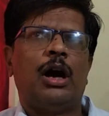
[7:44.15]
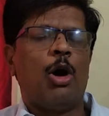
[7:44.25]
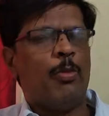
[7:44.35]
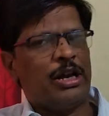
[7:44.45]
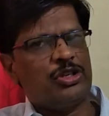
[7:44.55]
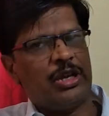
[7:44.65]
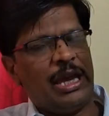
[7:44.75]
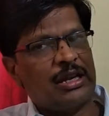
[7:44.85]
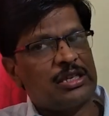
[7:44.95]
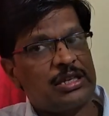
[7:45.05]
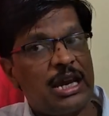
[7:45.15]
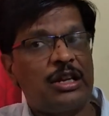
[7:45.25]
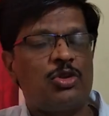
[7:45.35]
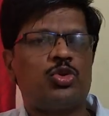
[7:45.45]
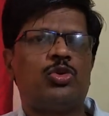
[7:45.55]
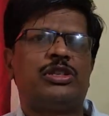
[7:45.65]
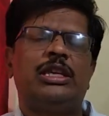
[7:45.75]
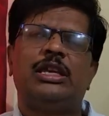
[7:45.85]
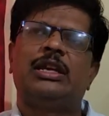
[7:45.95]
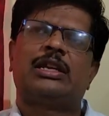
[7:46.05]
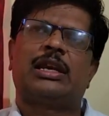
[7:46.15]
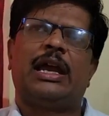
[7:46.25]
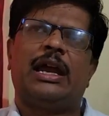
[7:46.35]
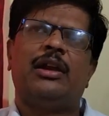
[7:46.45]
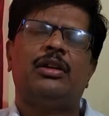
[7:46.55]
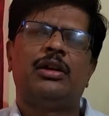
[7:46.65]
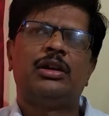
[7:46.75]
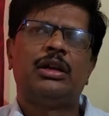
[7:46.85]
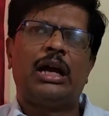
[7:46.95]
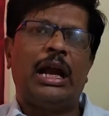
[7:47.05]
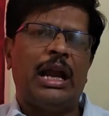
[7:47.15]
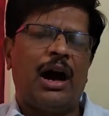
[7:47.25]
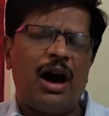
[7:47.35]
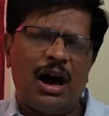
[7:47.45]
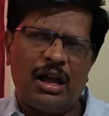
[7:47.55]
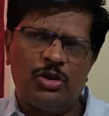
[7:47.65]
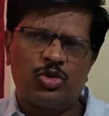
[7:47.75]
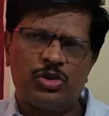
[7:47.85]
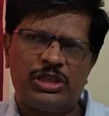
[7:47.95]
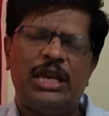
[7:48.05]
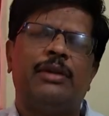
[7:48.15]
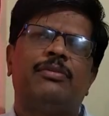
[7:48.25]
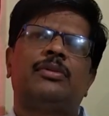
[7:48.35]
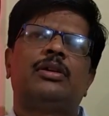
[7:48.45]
how much extent you should see the internet and all you should see.